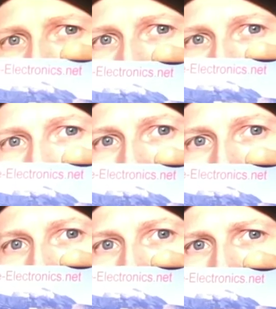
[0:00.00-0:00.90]
Here's where I got
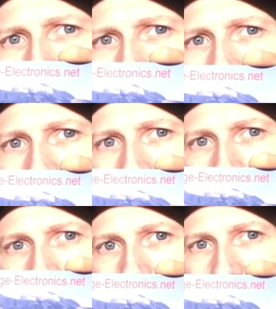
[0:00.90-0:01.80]
the belts.
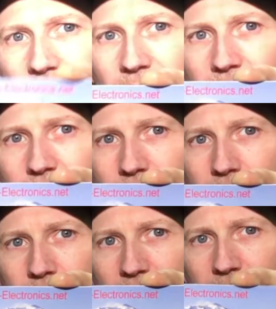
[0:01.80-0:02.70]
I'll put a link in the
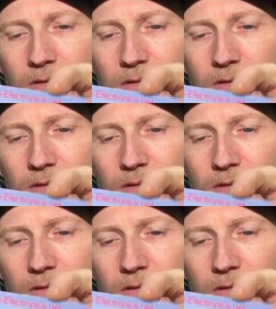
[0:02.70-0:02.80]
description.